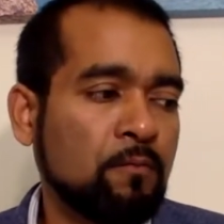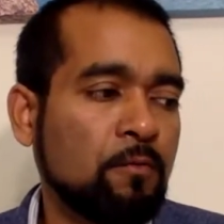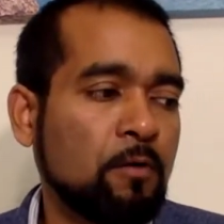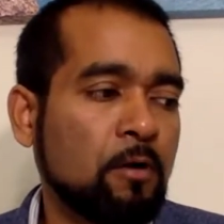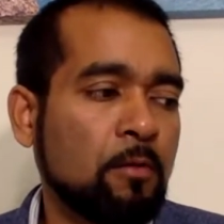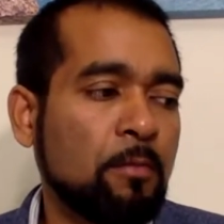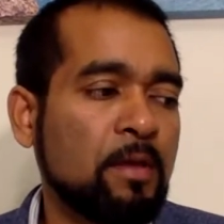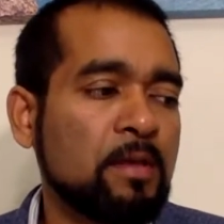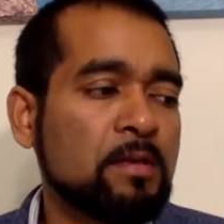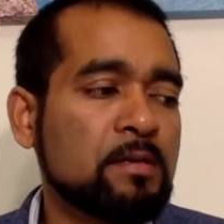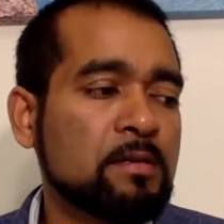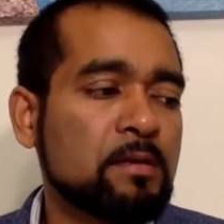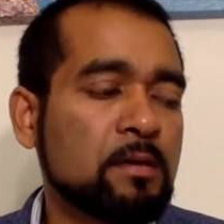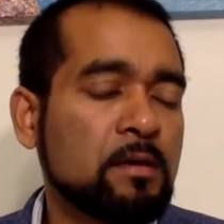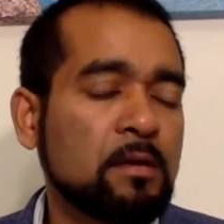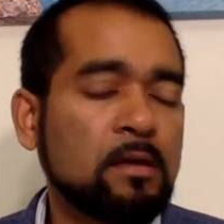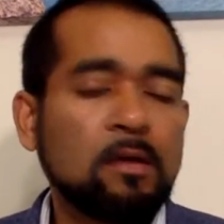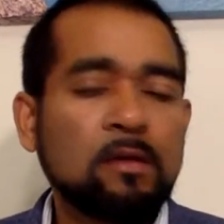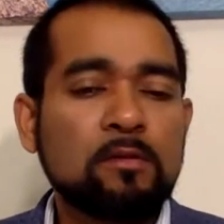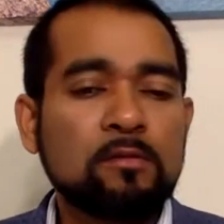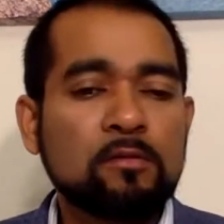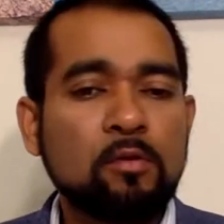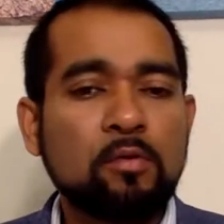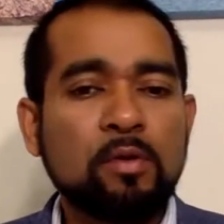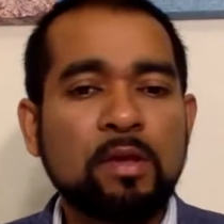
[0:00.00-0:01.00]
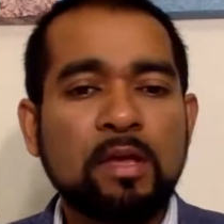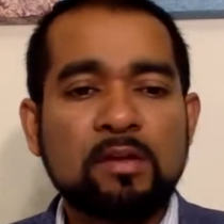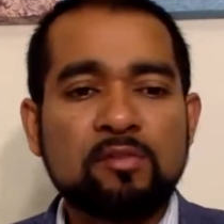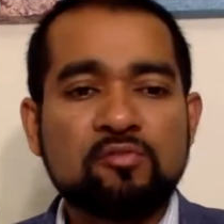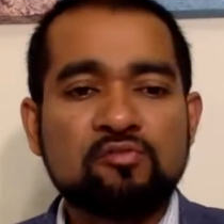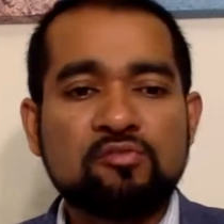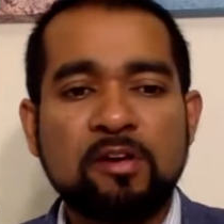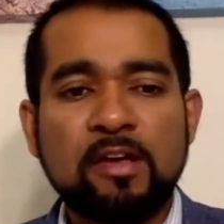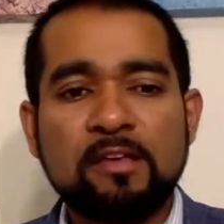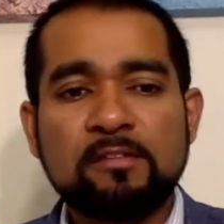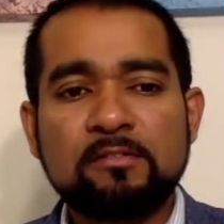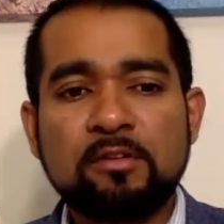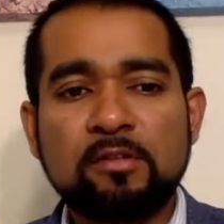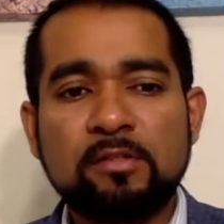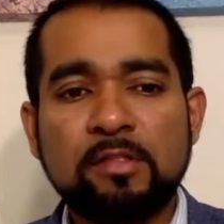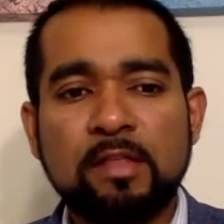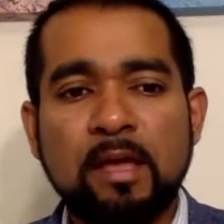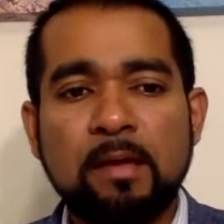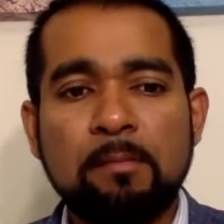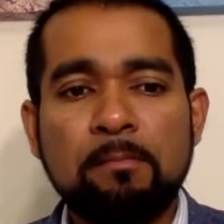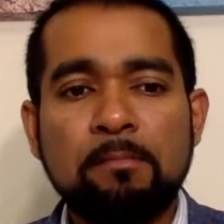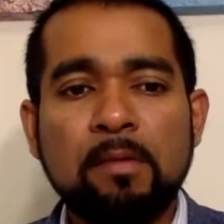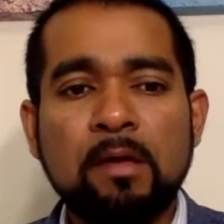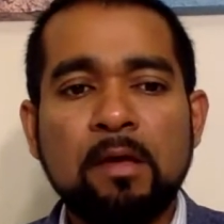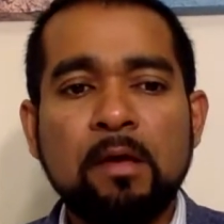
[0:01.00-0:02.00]
format, so we can trust on
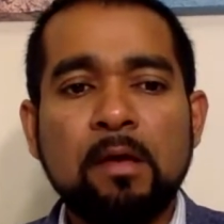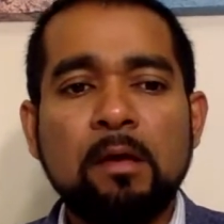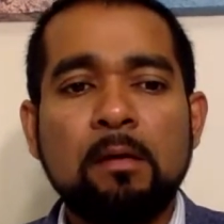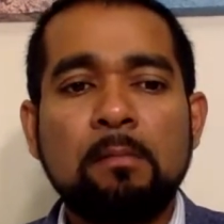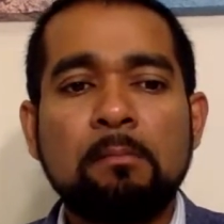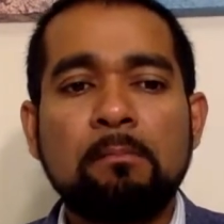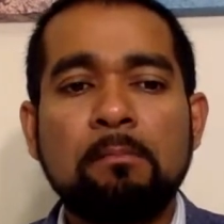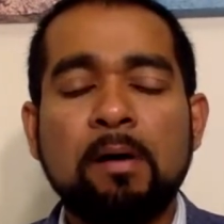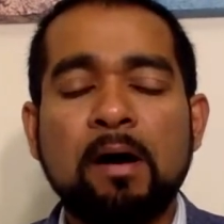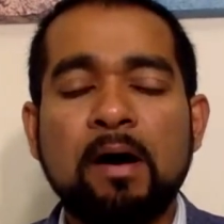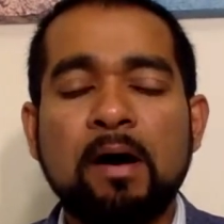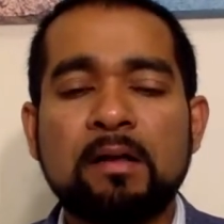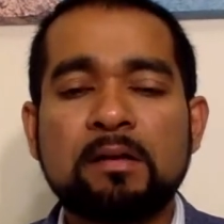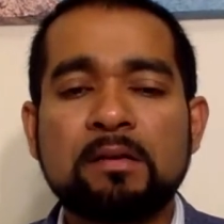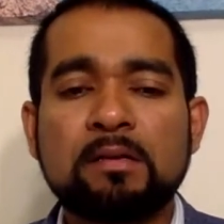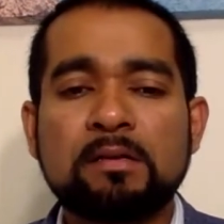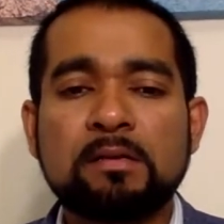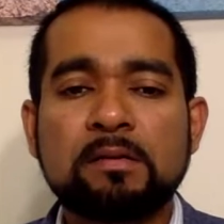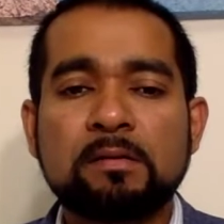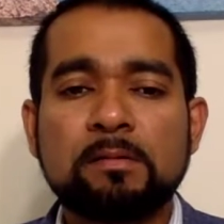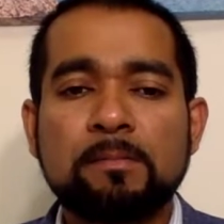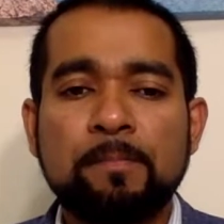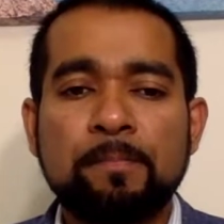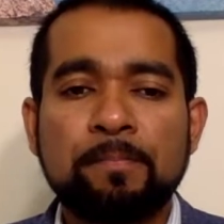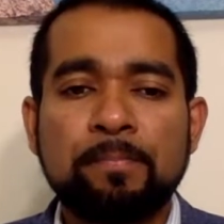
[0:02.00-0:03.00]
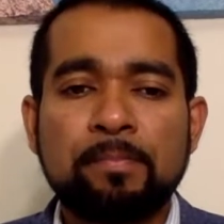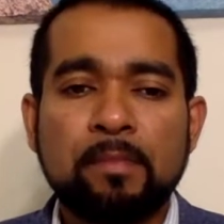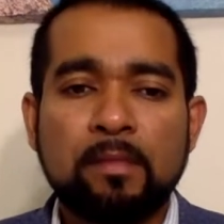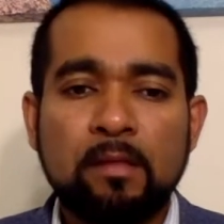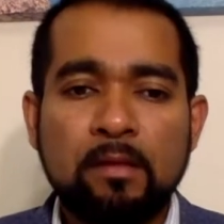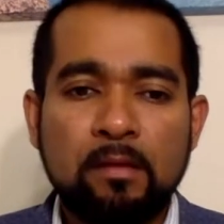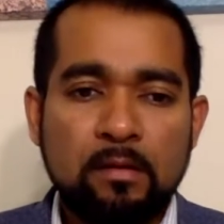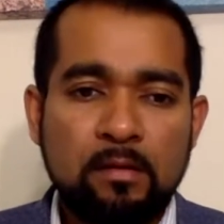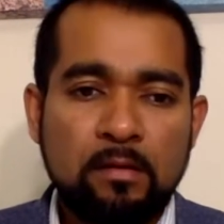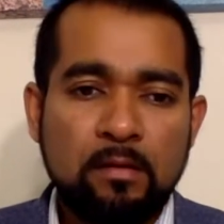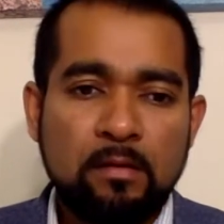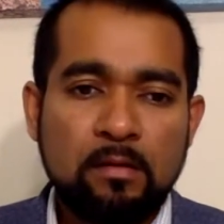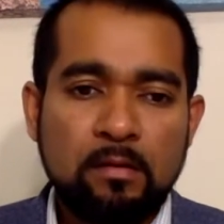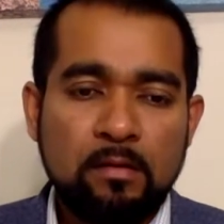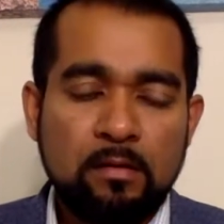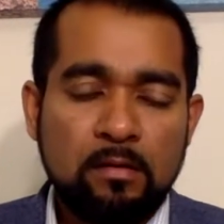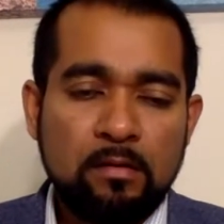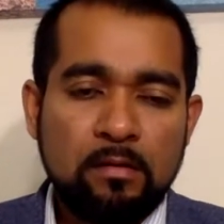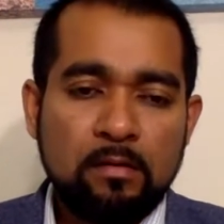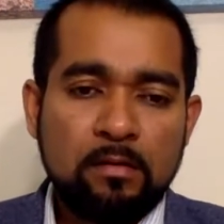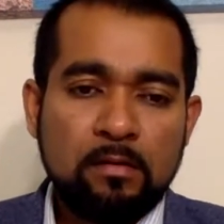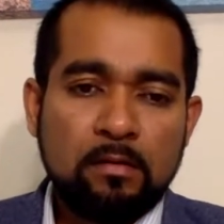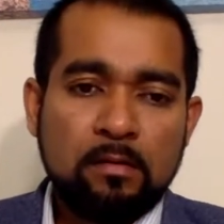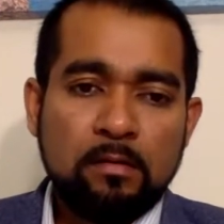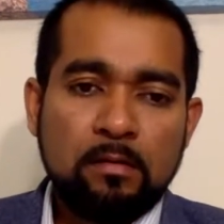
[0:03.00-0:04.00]
them. But
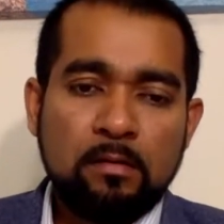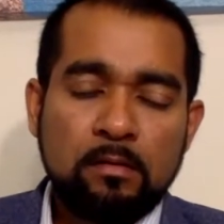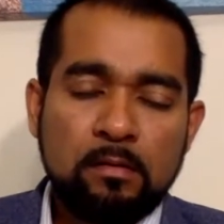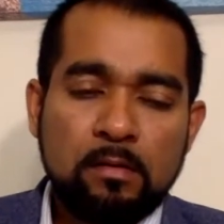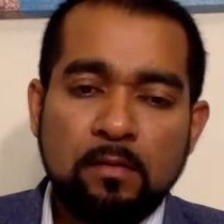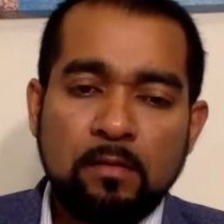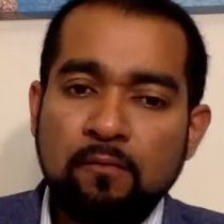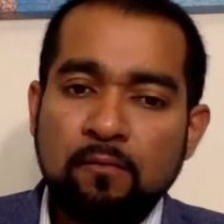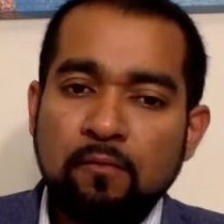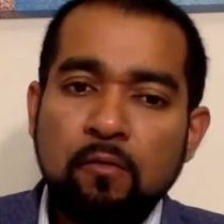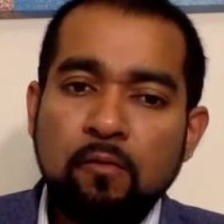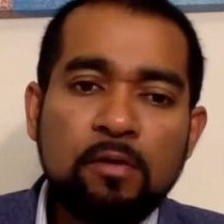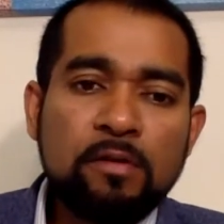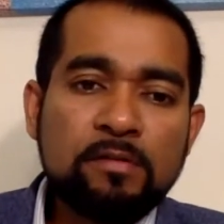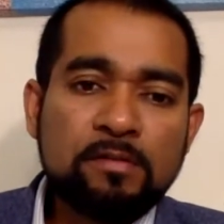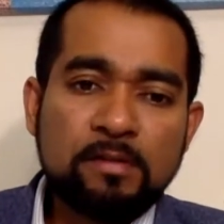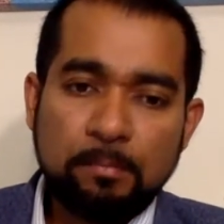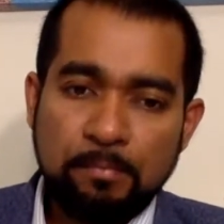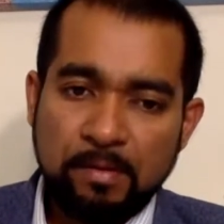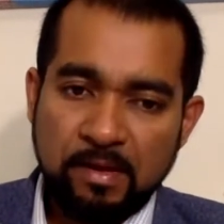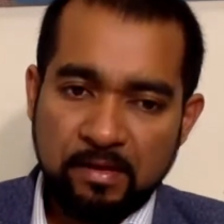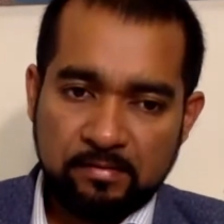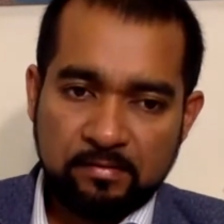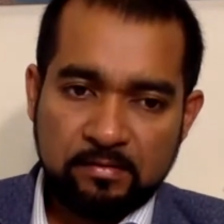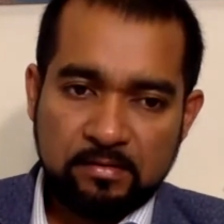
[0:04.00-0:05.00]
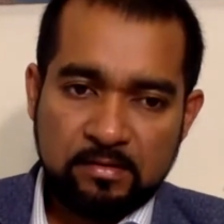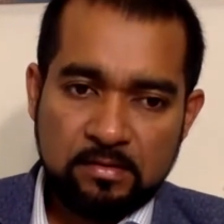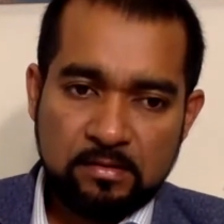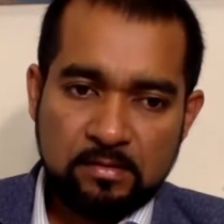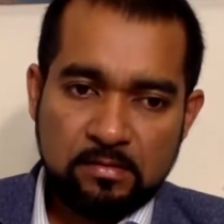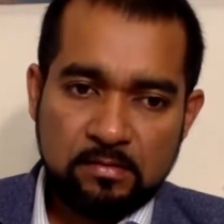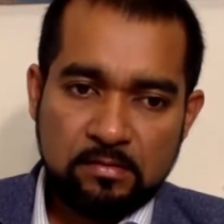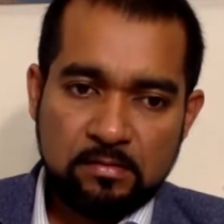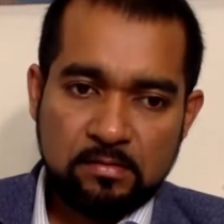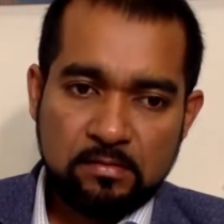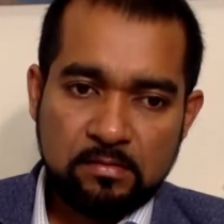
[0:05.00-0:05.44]
the food is the best.